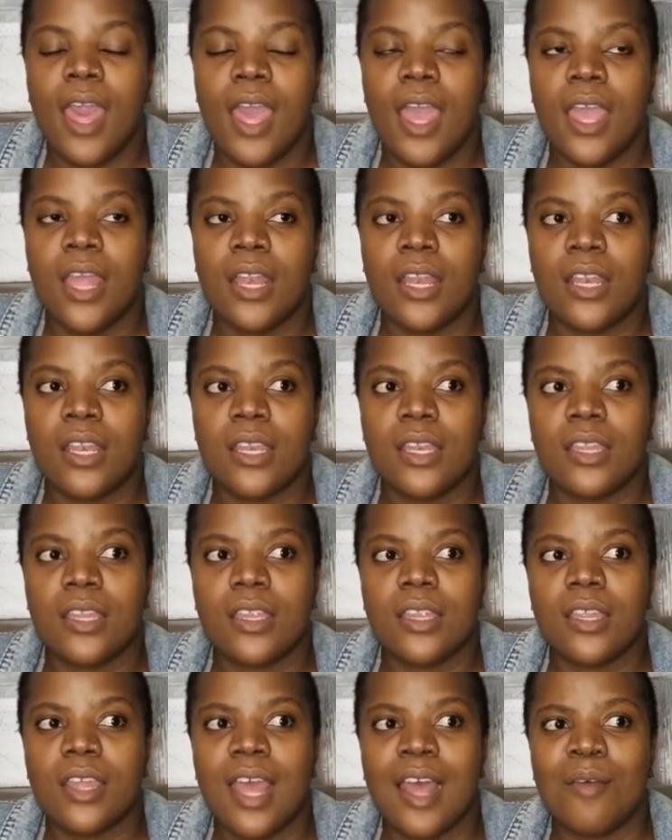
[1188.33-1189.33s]
And
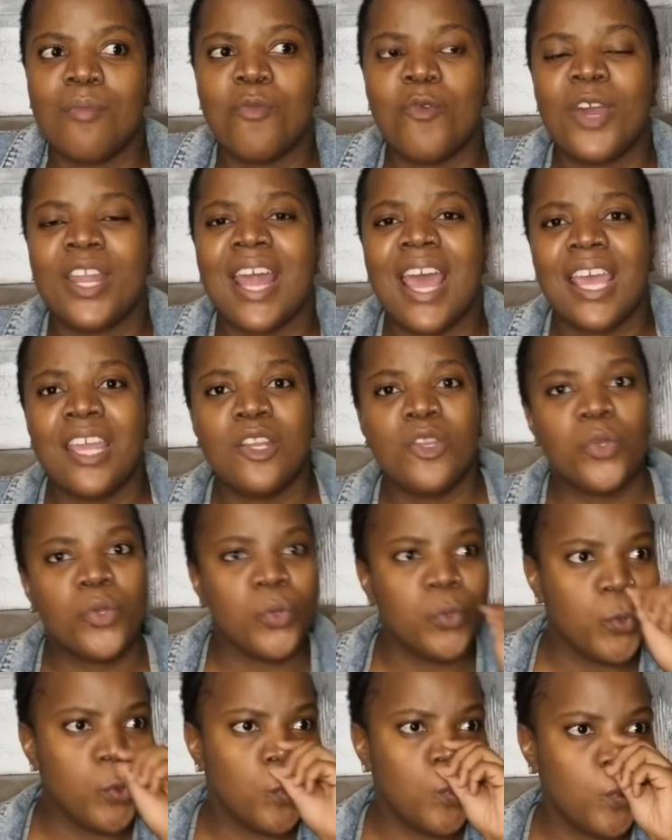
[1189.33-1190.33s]
what I
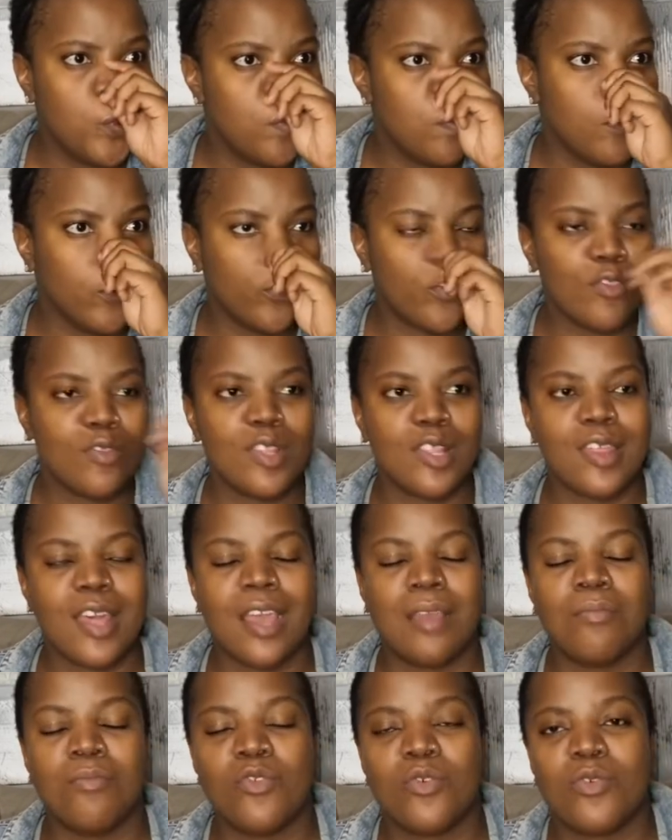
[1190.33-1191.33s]
do most of the
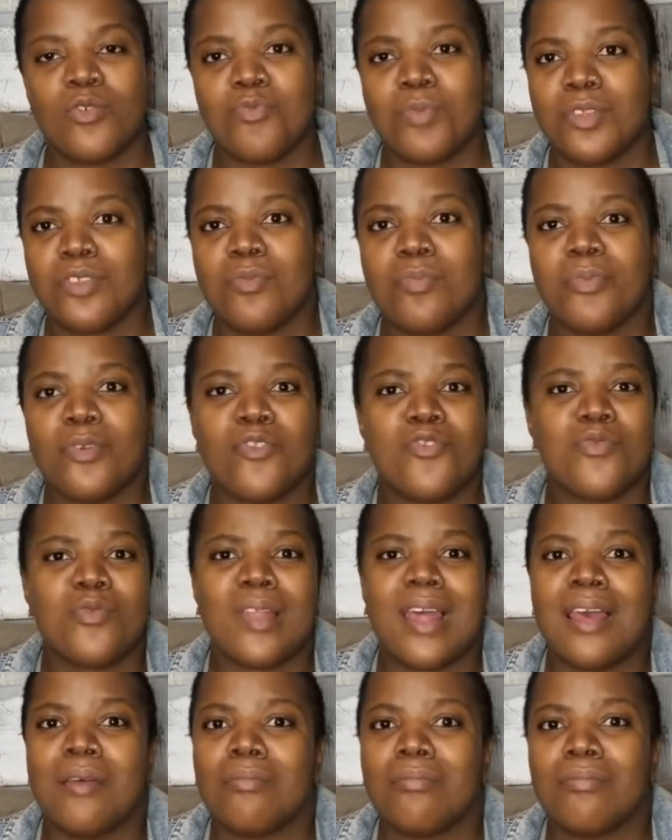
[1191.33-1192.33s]
time though, especially
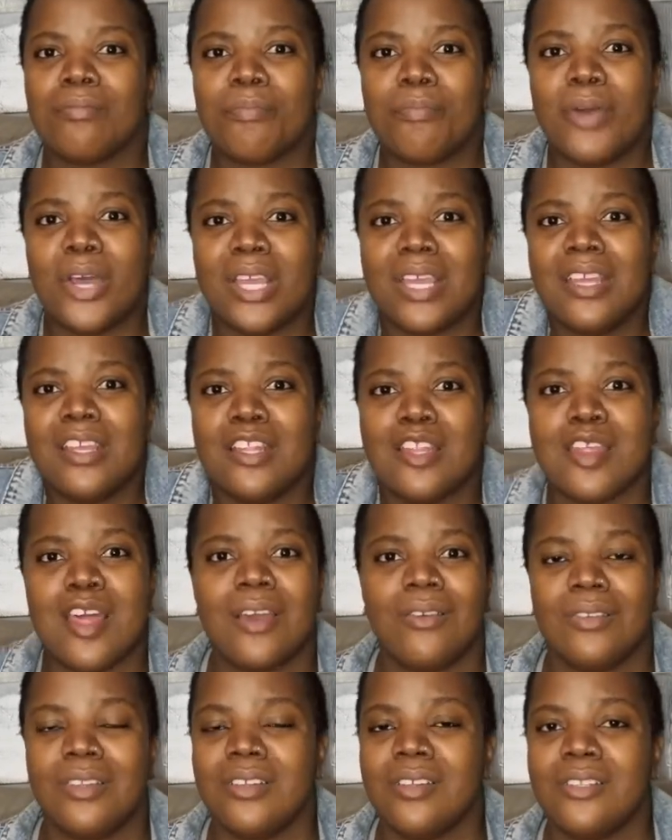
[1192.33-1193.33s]
because parking in
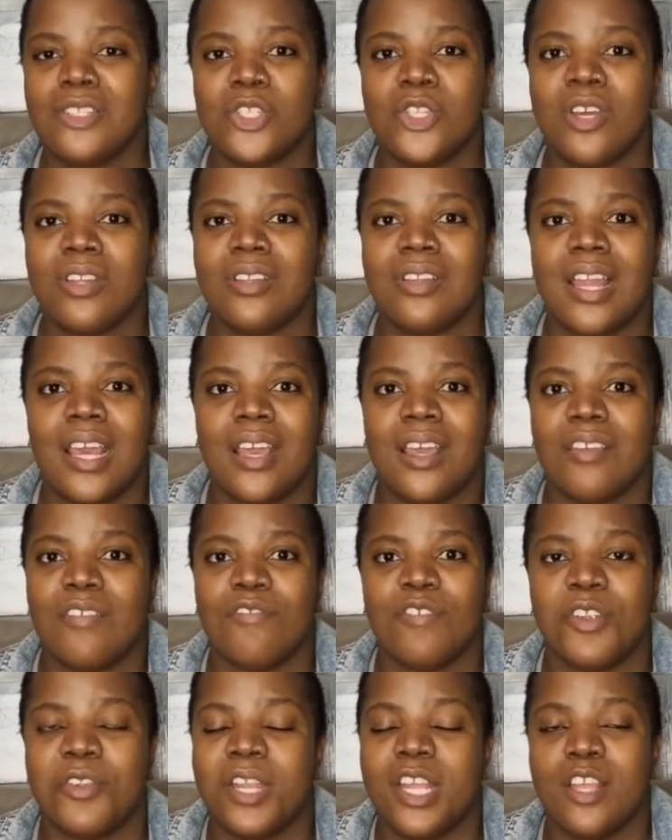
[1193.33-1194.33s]
town is not like
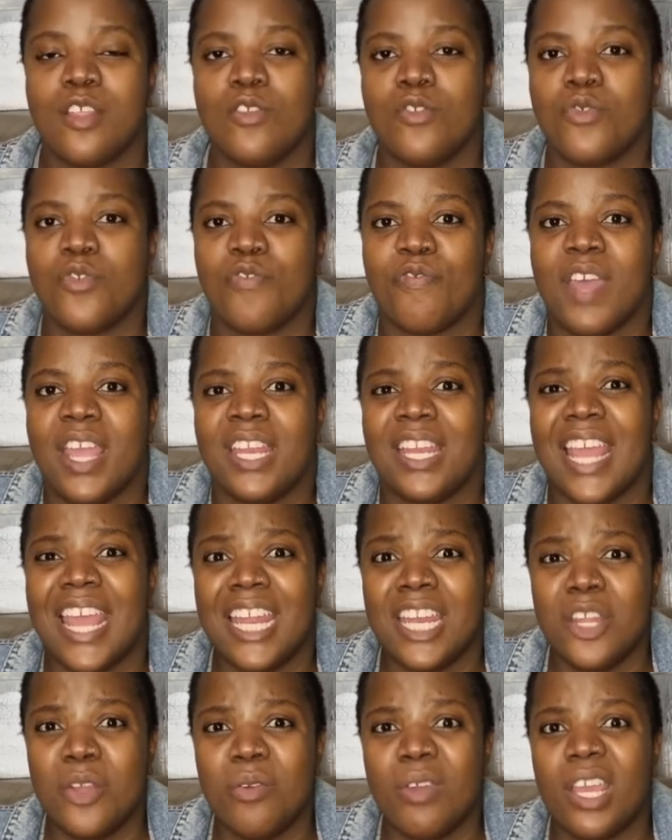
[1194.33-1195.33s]
very easy to find
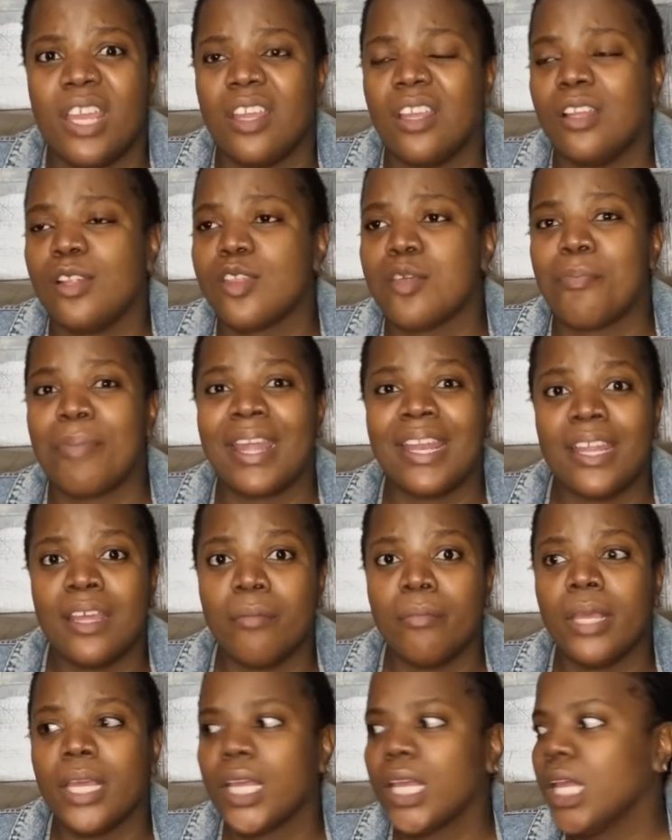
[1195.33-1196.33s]
anyway, it's a
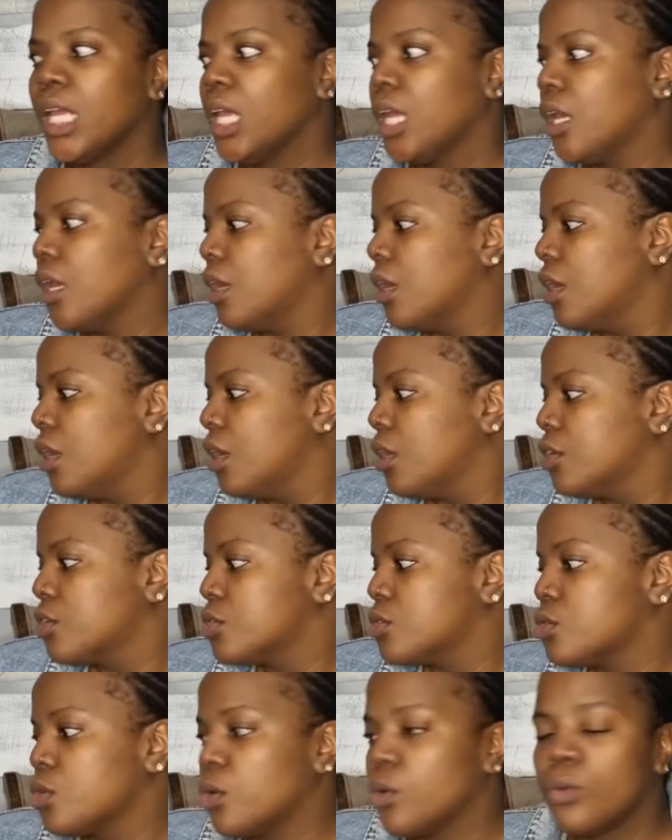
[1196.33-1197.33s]
pandemic,
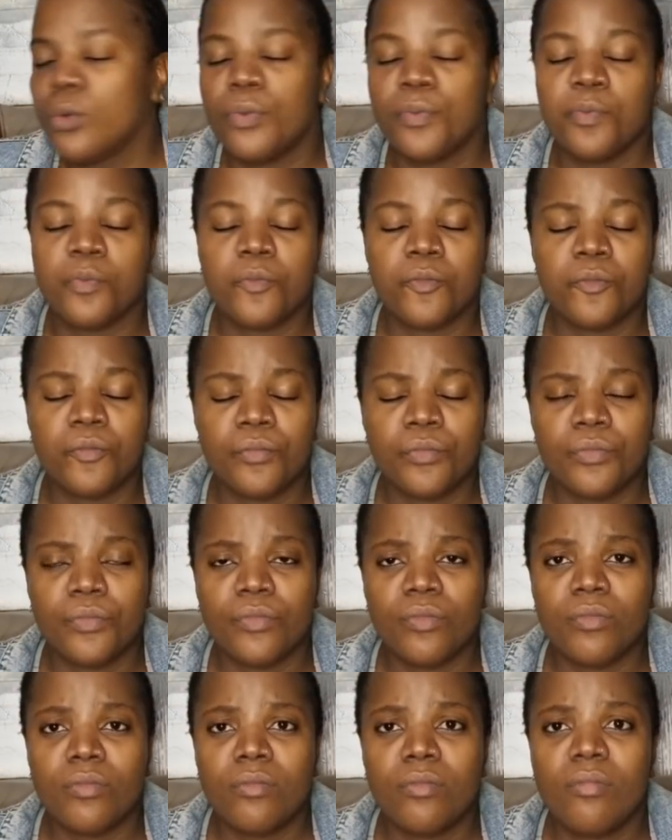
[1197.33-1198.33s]
so
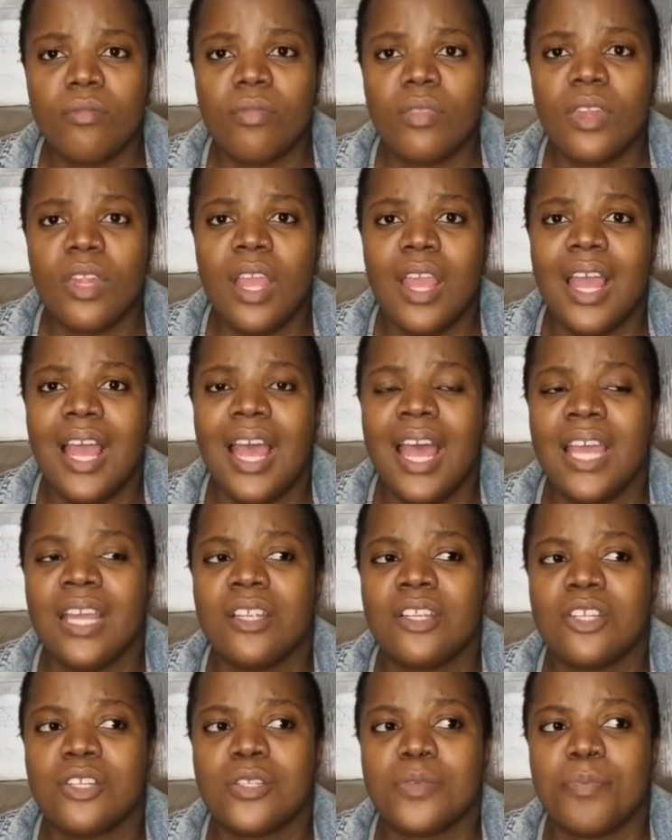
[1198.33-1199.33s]

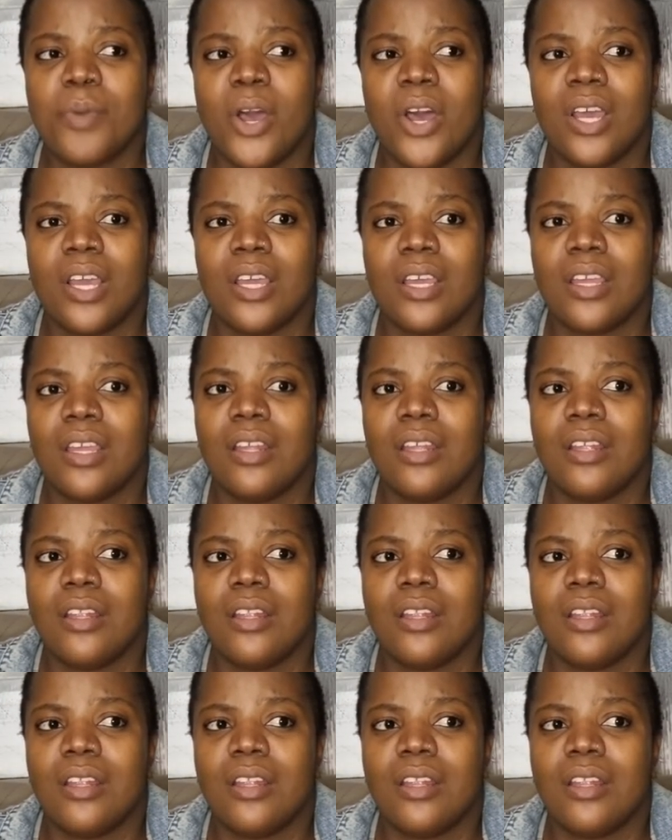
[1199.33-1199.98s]
I just park